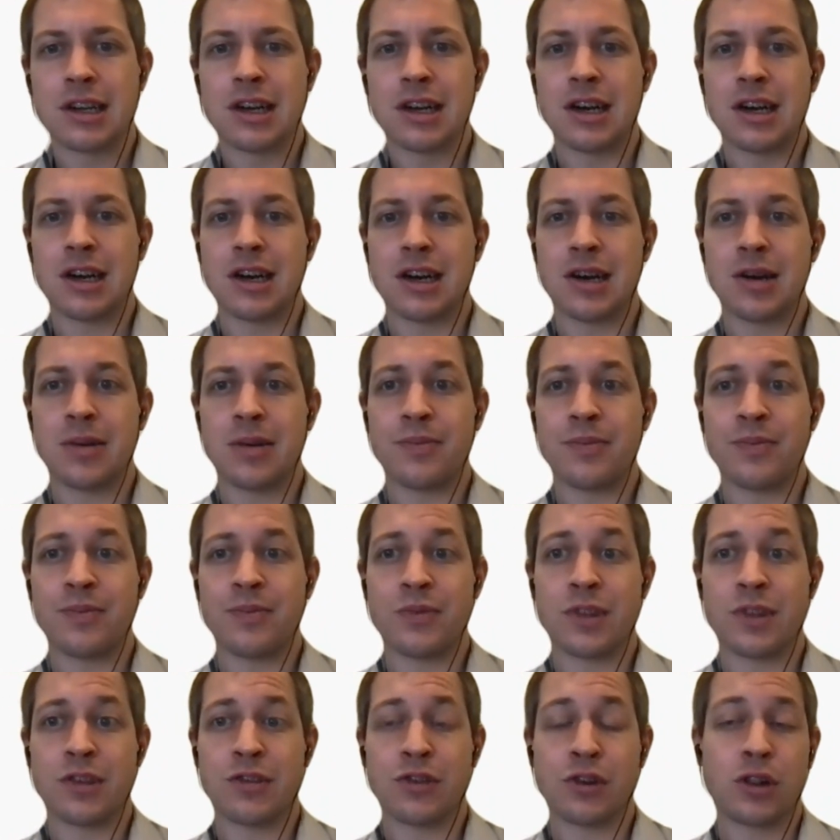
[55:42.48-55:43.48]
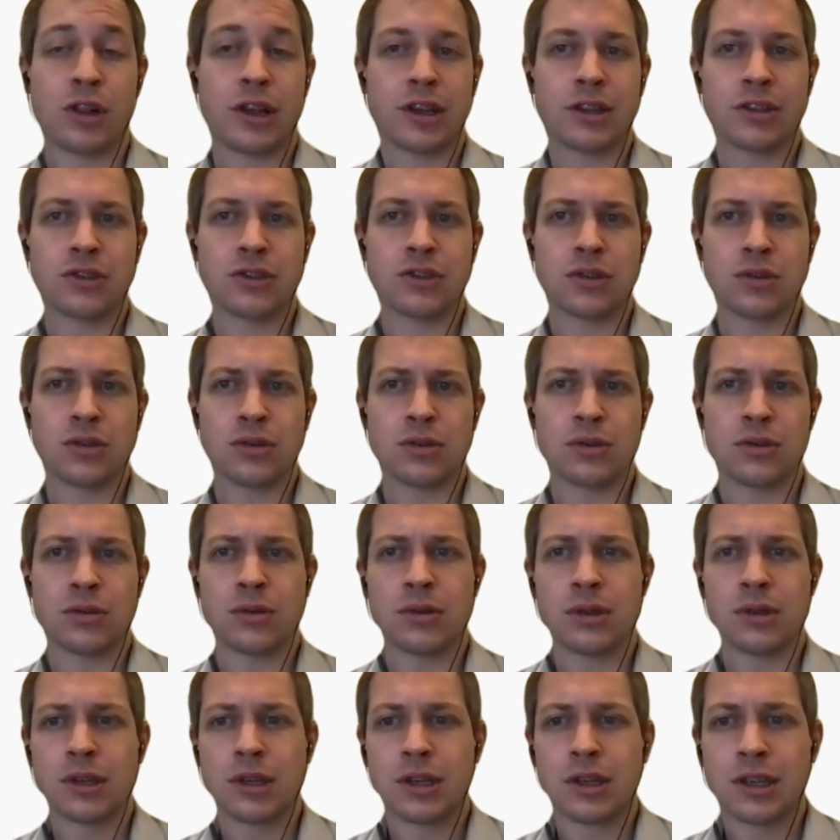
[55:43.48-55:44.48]
If you'd like to
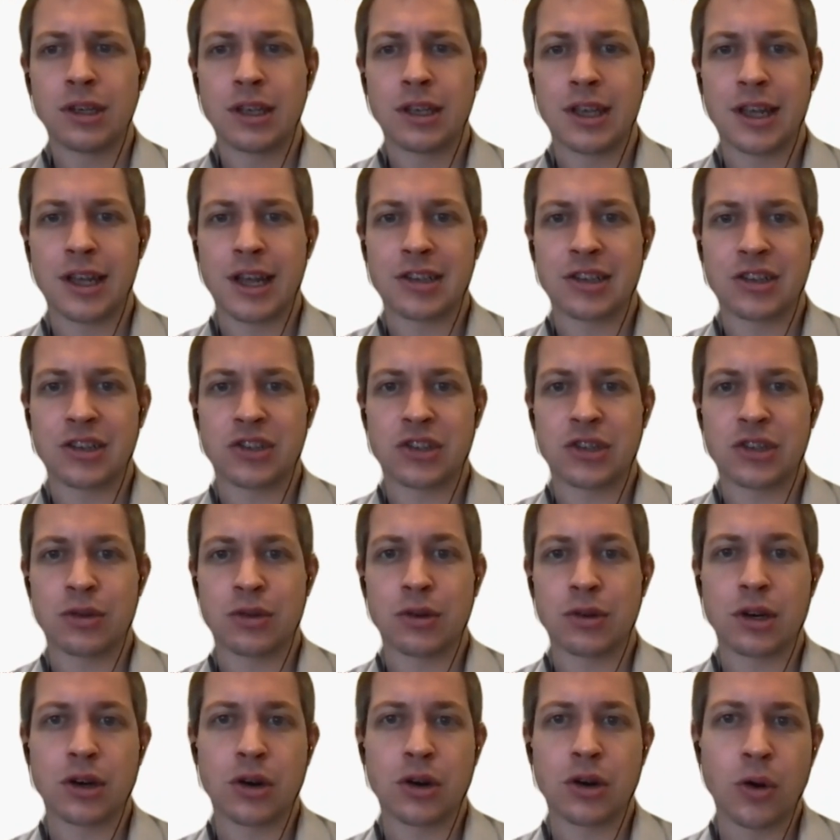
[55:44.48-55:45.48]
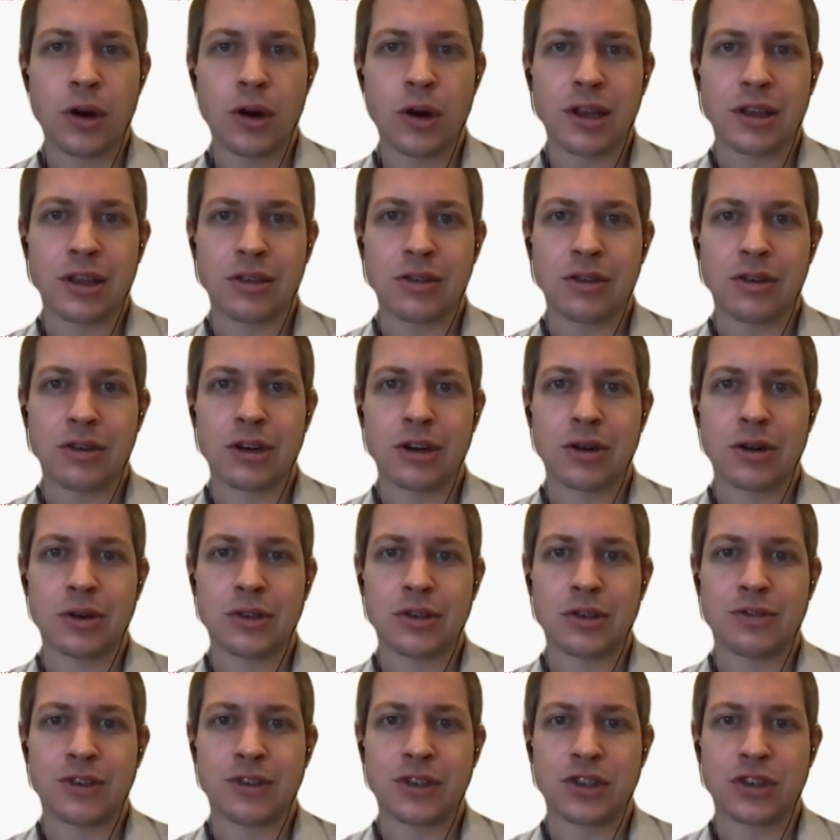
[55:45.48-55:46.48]
get access to the recording, you can
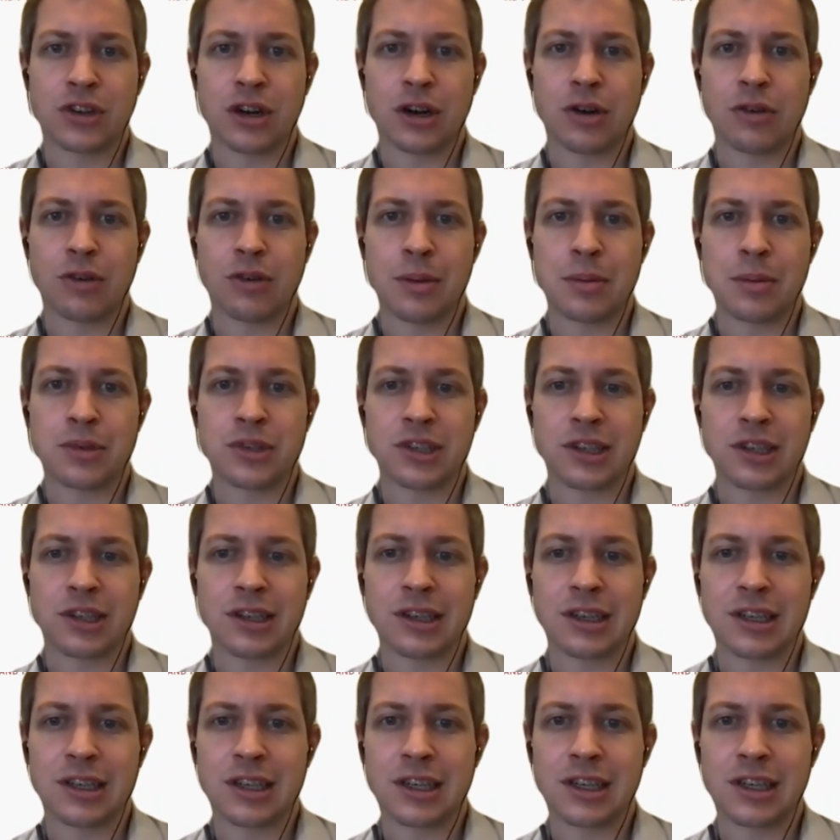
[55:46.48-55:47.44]
always visit our website,